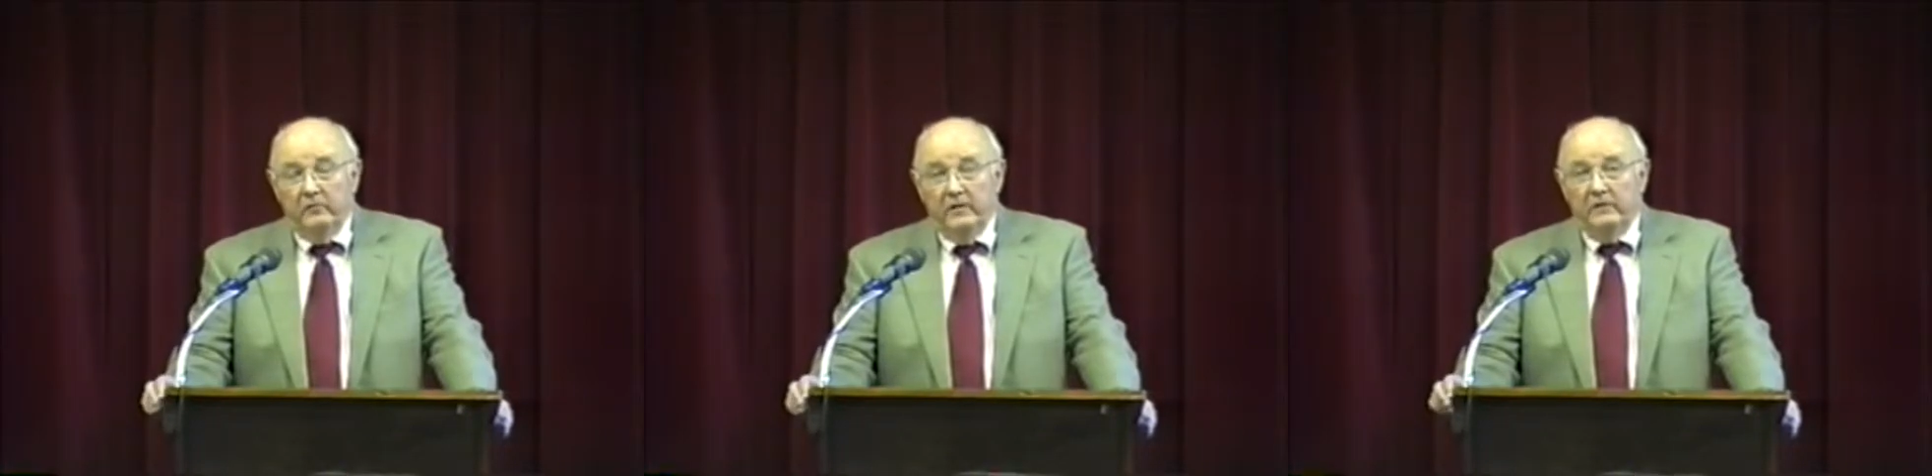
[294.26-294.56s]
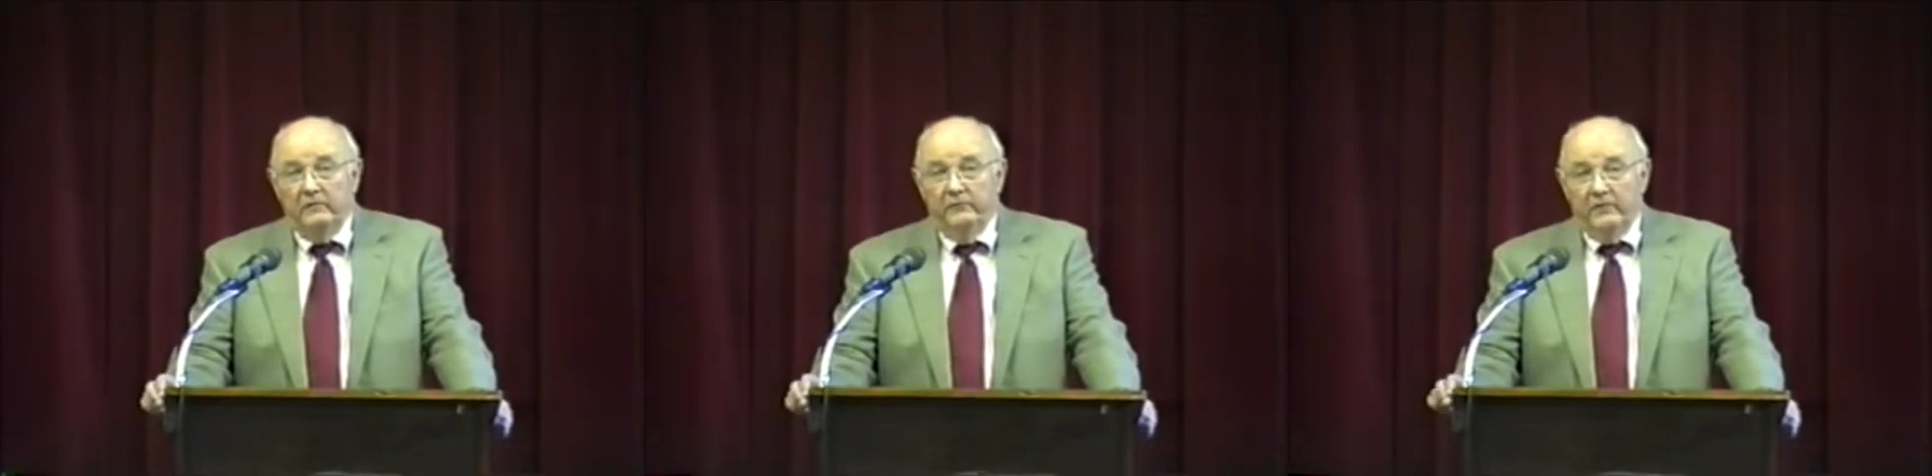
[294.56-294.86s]
So
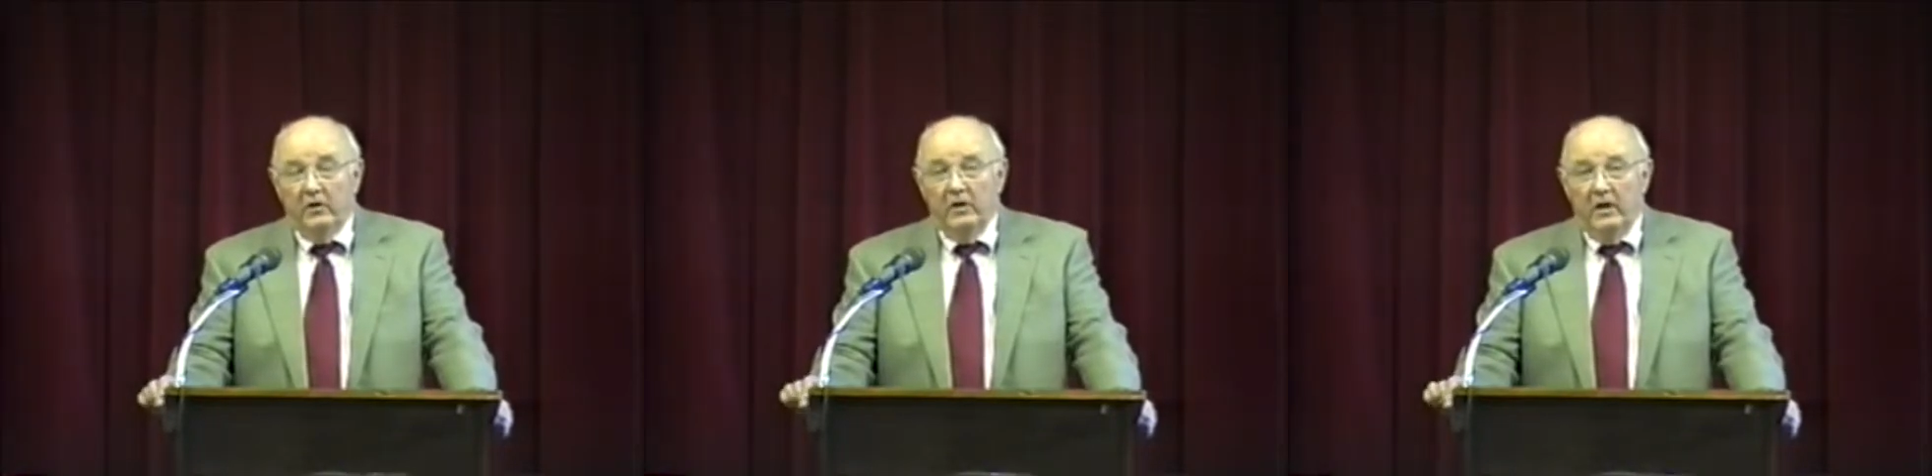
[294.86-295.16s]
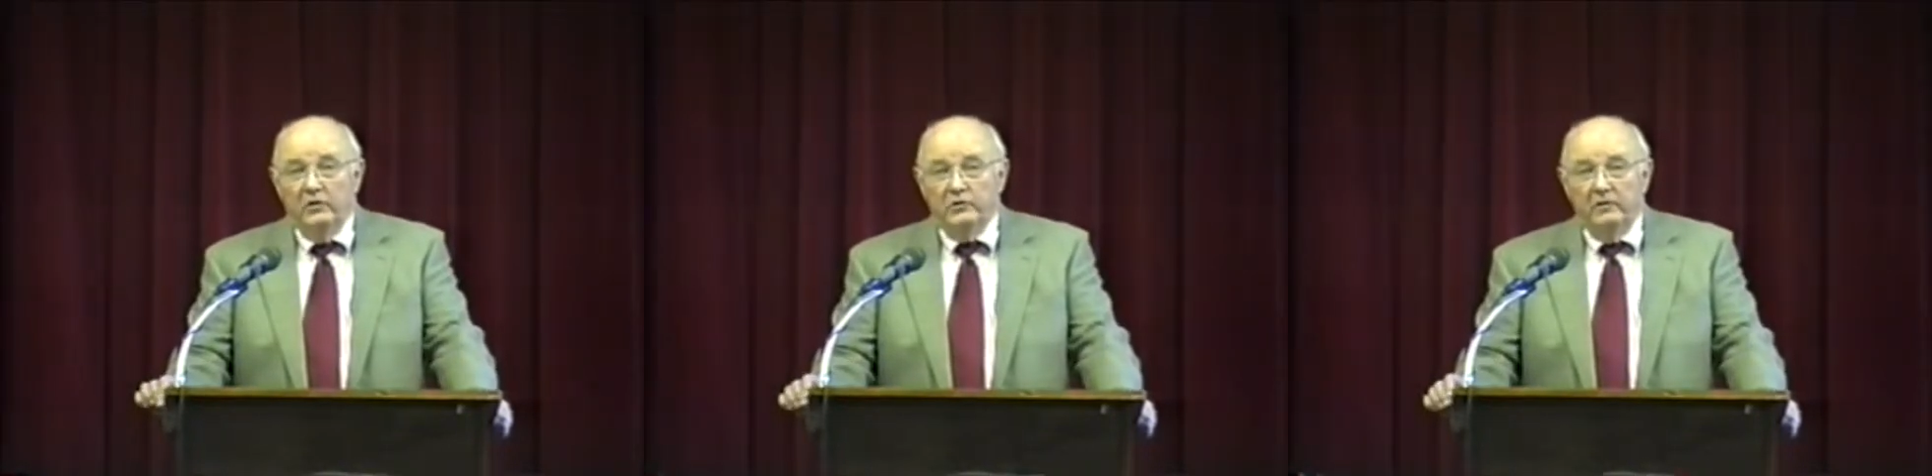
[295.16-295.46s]
that's a very
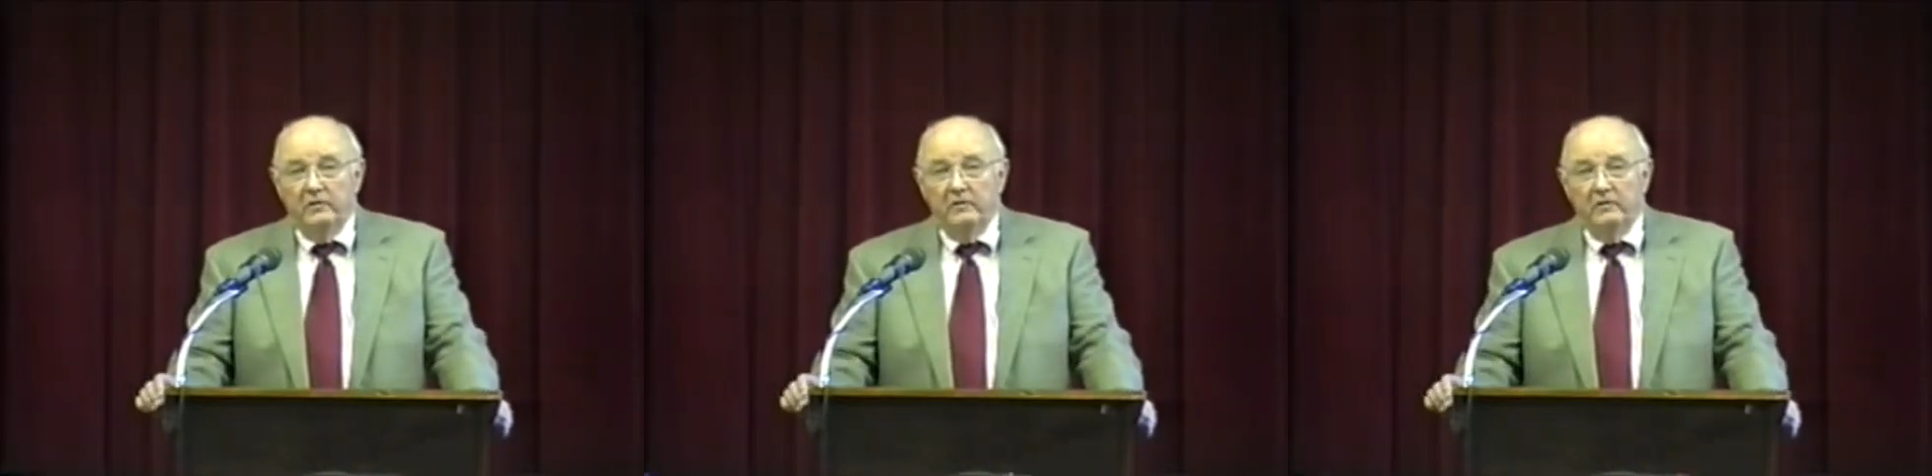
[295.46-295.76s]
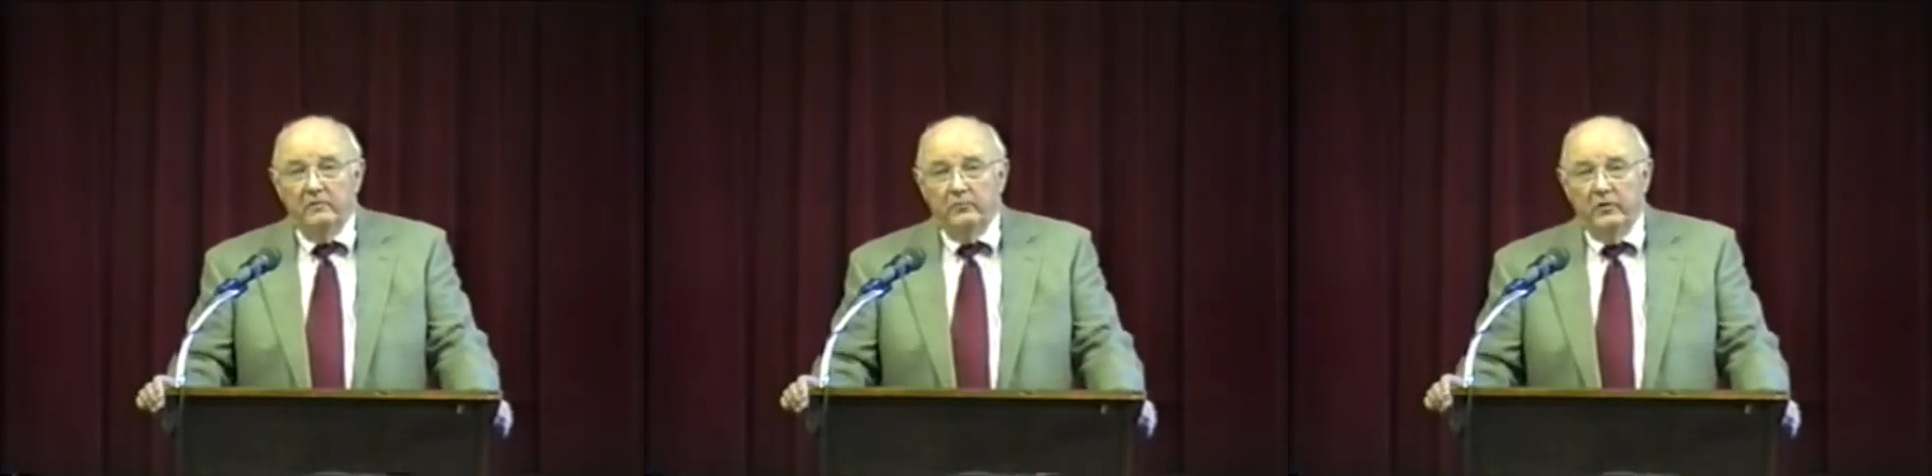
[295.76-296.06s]
ancient
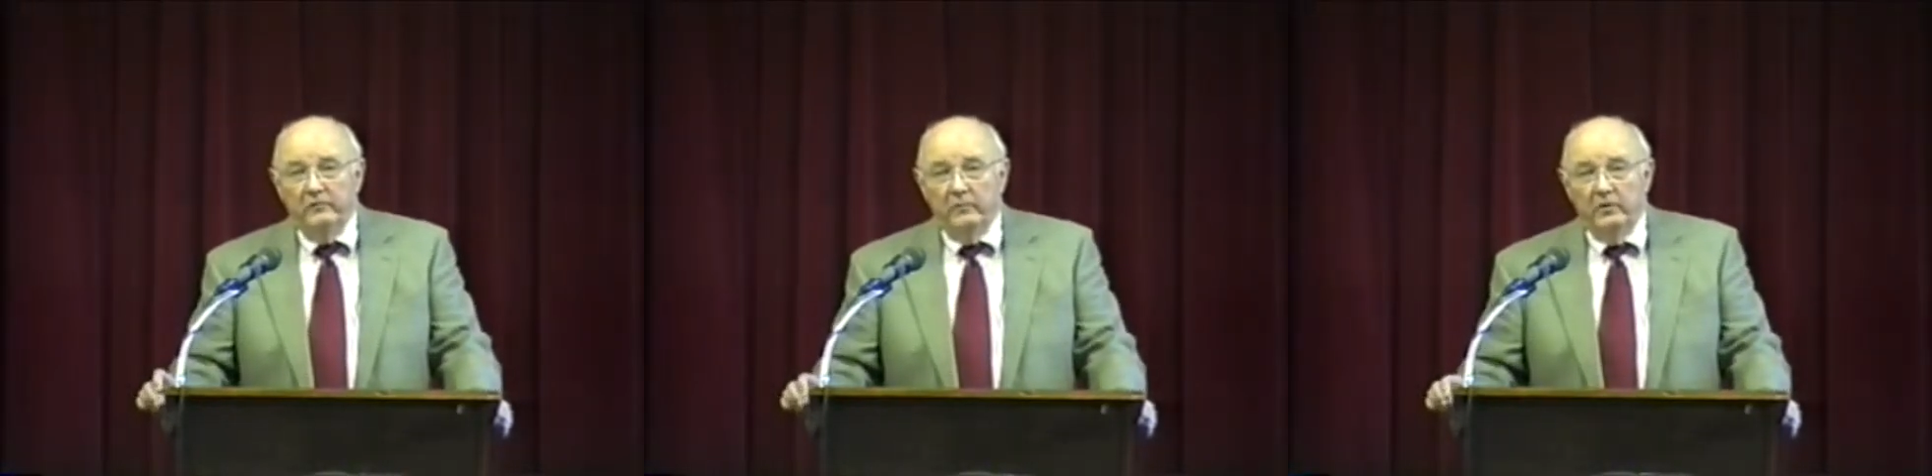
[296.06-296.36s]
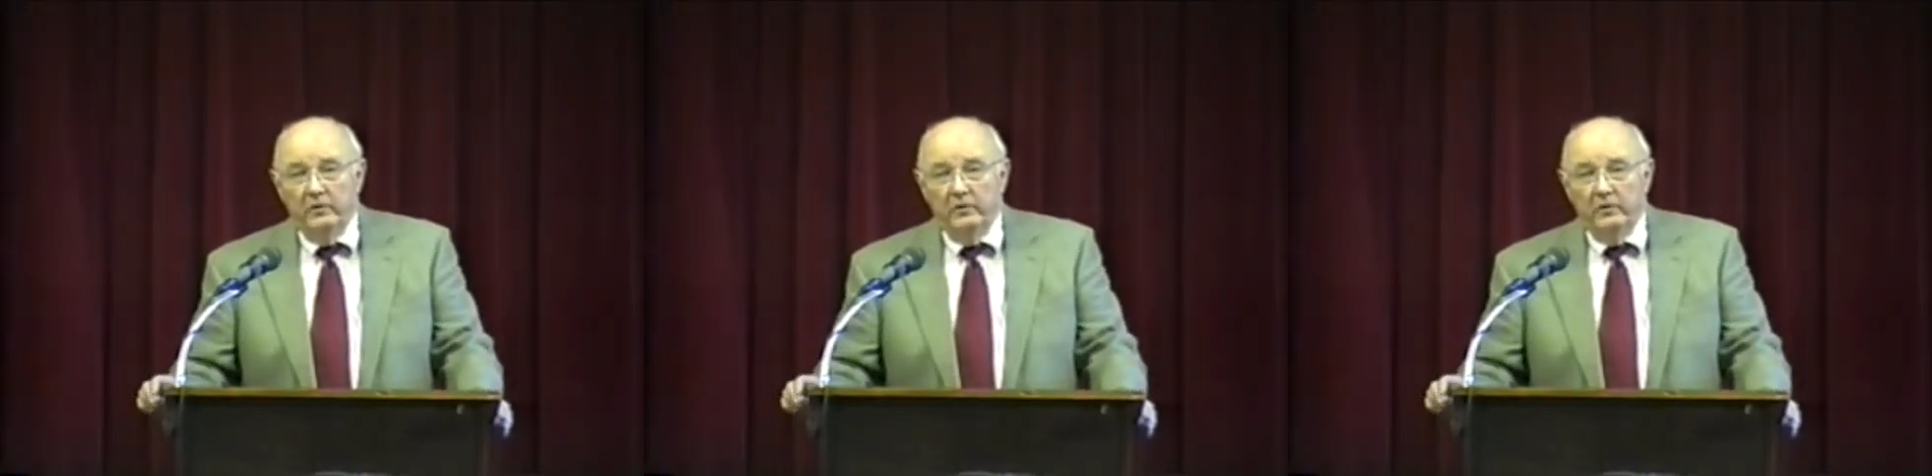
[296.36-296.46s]
principle